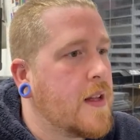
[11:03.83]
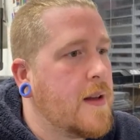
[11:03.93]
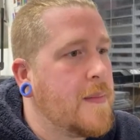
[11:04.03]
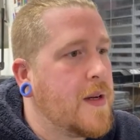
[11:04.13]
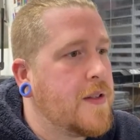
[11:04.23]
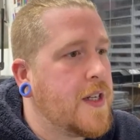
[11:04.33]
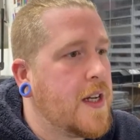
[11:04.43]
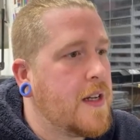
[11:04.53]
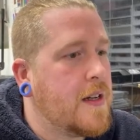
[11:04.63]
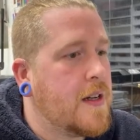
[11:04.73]

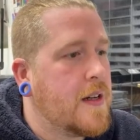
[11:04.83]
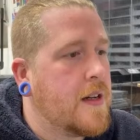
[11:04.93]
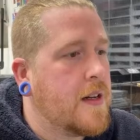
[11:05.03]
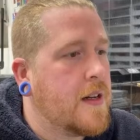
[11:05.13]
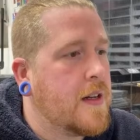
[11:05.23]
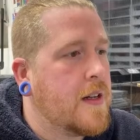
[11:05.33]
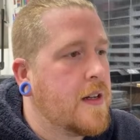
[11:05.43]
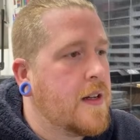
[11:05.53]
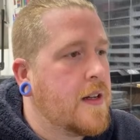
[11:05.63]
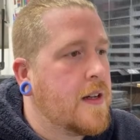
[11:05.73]
Emoji.
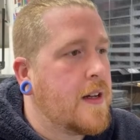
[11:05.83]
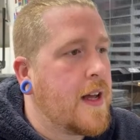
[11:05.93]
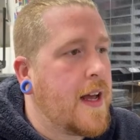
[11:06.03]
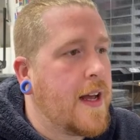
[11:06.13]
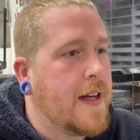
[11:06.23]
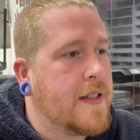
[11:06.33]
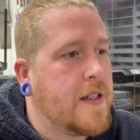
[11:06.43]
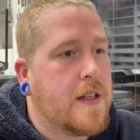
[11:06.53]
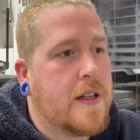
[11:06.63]
Add.